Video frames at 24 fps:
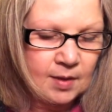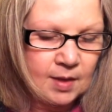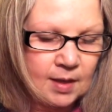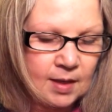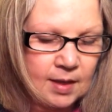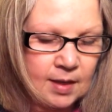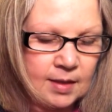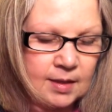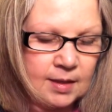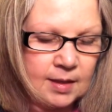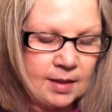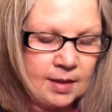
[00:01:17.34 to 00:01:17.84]

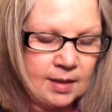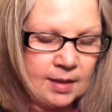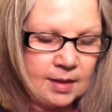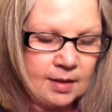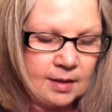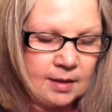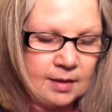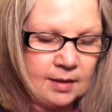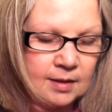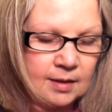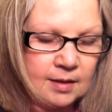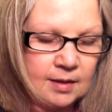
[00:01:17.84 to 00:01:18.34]
And
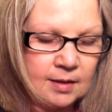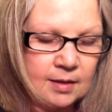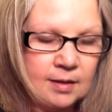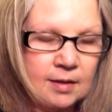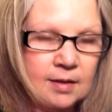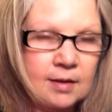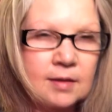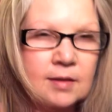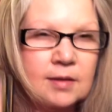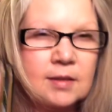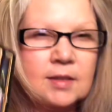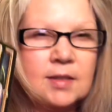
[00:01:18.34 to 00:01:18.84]
then
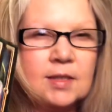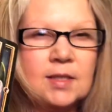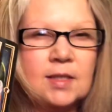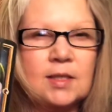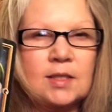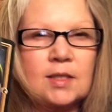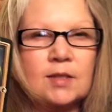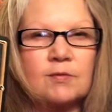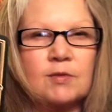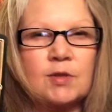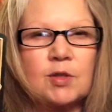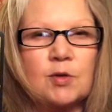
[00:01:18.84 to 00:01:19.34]
the 6
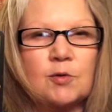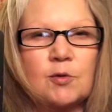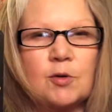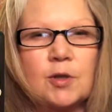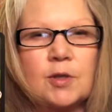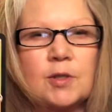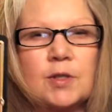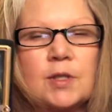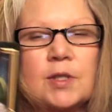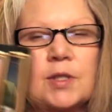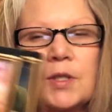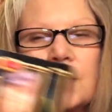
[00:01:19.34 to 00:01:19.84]
of
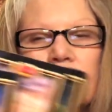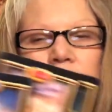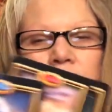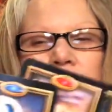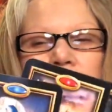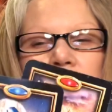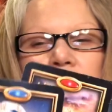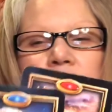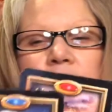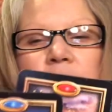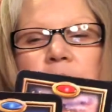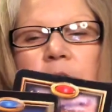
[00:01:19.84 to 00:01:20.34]
Swords.
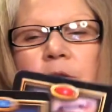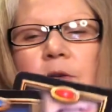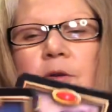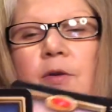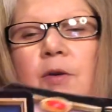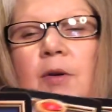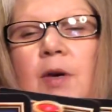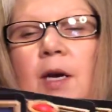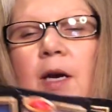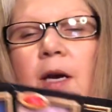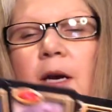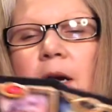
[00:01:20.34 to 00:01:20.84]
So
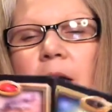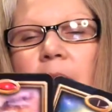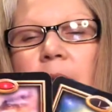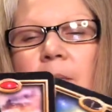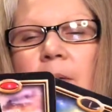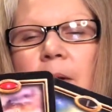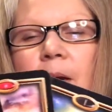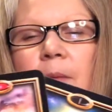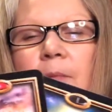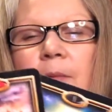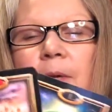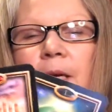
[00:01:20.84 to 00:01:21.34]

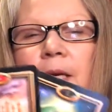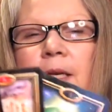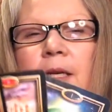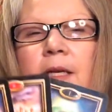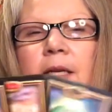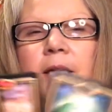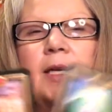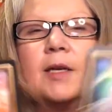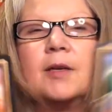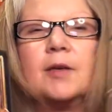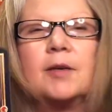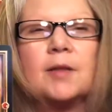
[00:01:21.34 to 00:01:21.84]
I'm getting
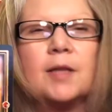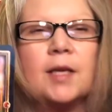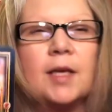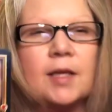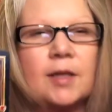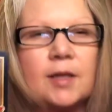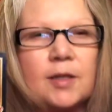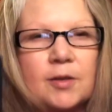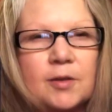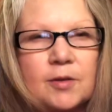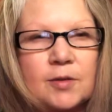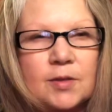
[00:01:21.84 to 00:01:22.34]
here that
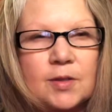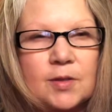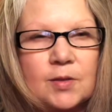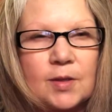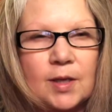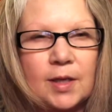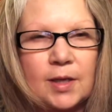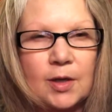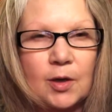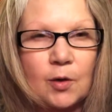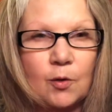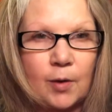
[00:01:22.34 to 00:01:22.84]
there's
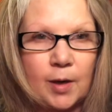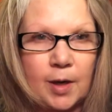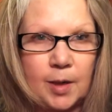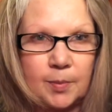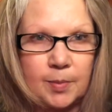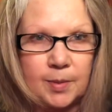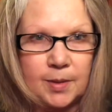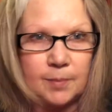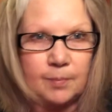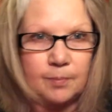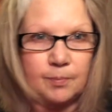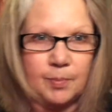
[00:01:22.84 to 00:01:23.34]
like quite
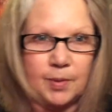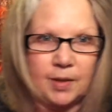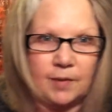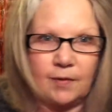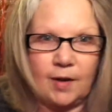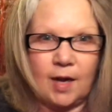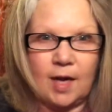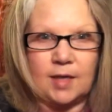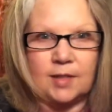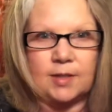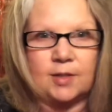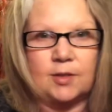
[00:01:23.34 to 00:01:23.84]
a bit of
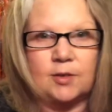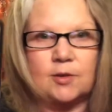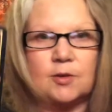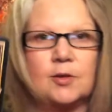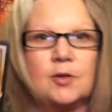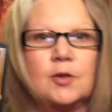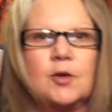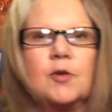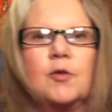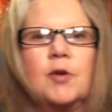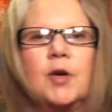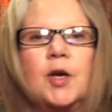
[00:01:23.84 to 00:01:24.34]
hustle
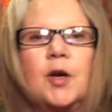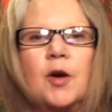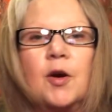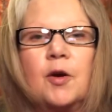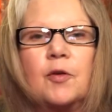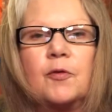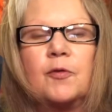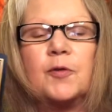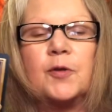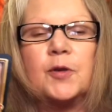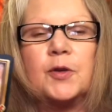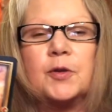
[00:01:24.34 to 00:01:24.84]
going on
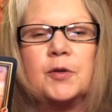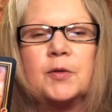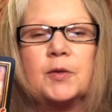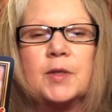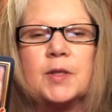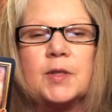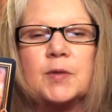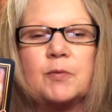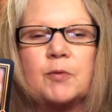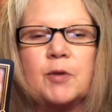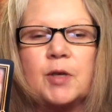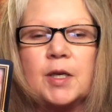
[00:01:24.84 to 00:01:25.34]
for you
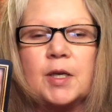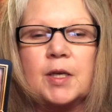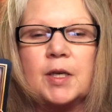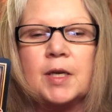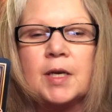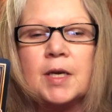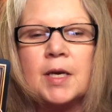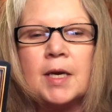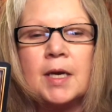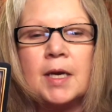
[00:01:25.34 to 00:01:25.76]
this week.